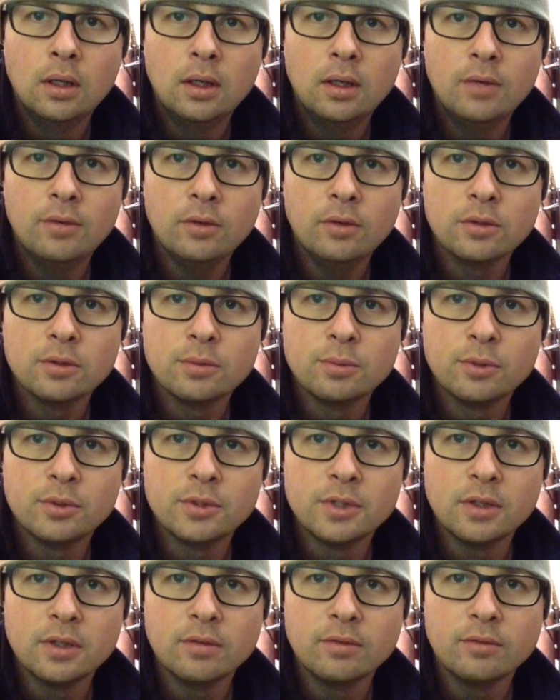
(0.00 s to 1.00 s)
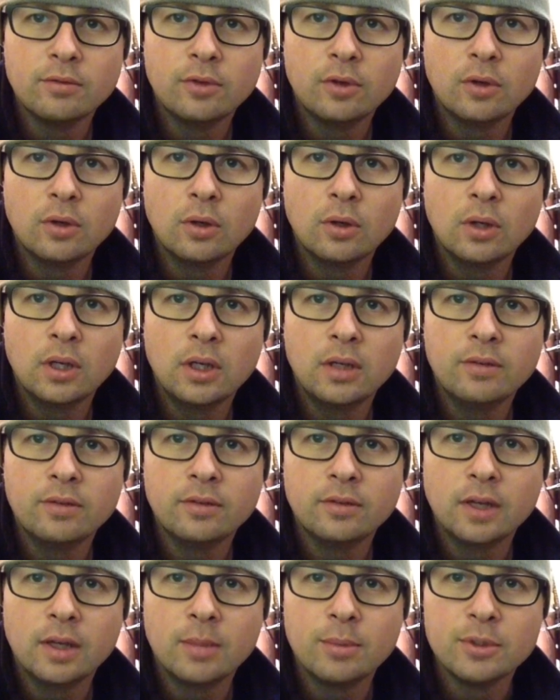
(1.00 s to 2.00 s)
Hey folks, Bruce here from 4 Low
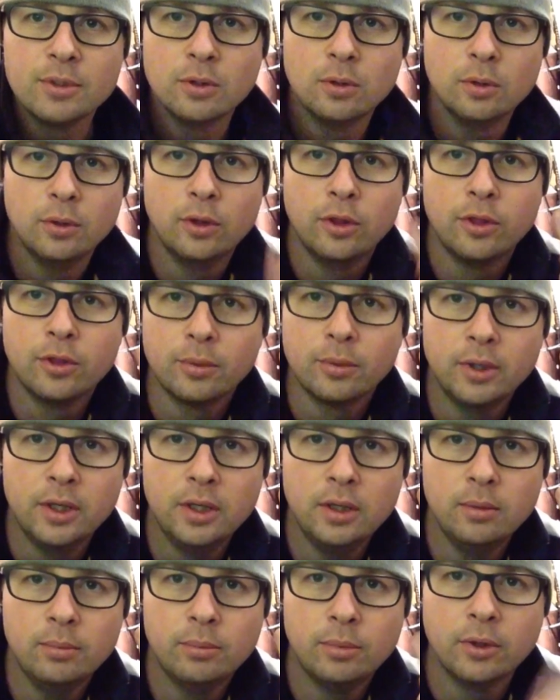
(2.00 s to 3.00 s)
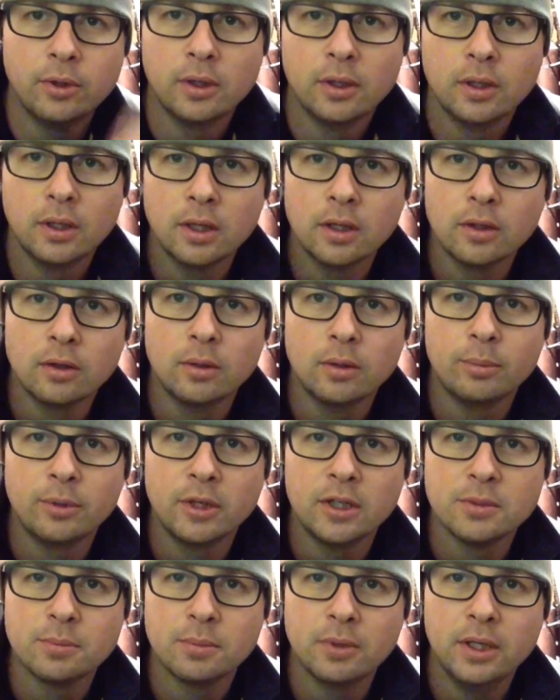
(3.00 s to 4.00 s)
Life, episode 3, putting together a
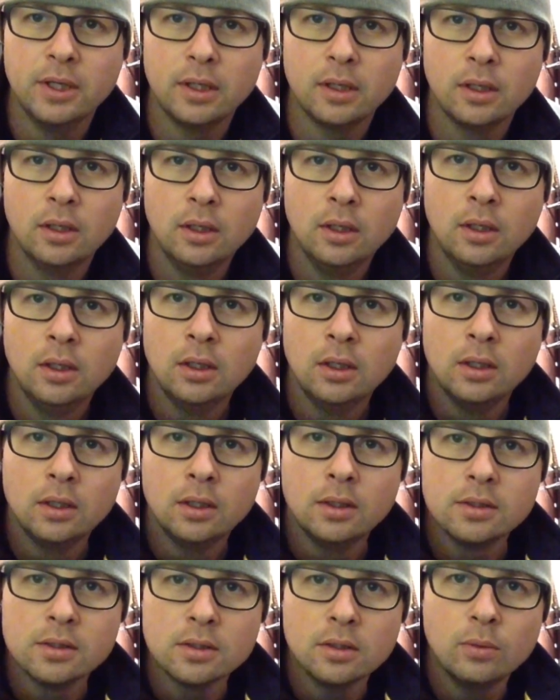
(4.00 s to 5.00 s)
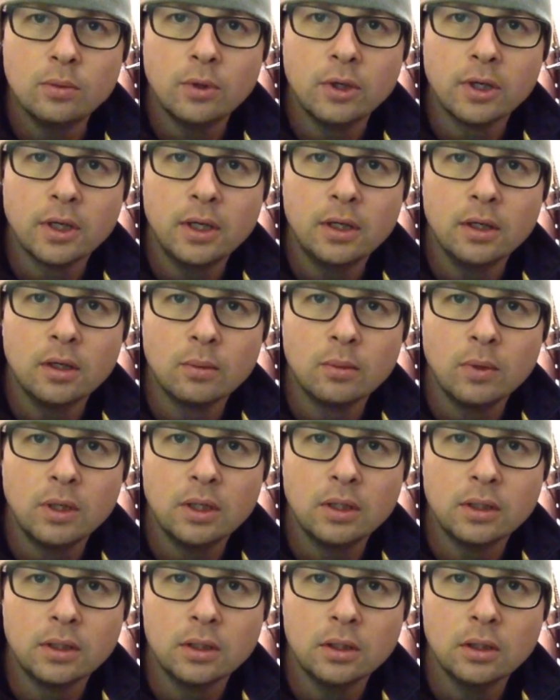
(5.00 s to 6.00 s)
press brake. Still working on
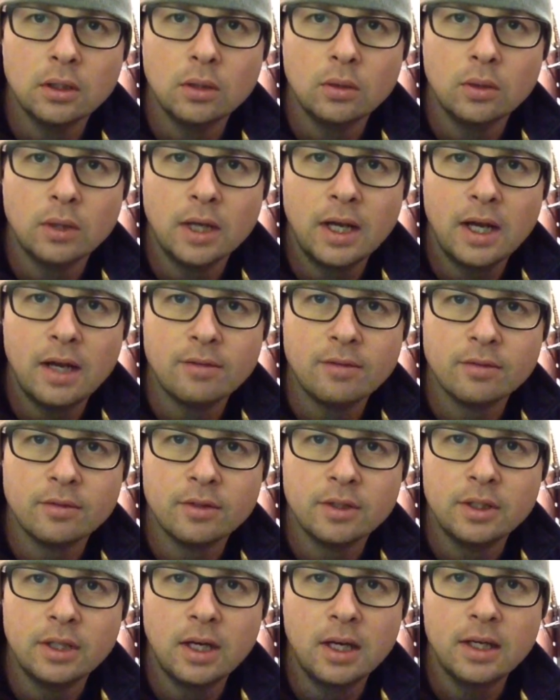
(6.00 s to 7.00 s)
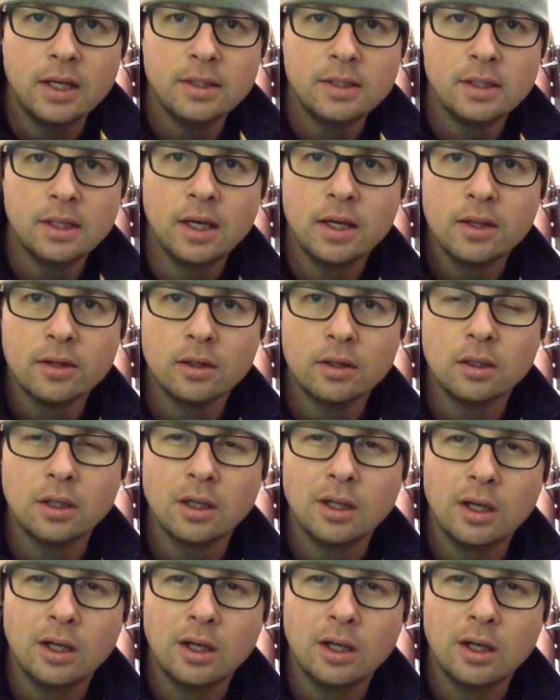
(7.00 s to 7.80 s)
welding the lower half of the die together.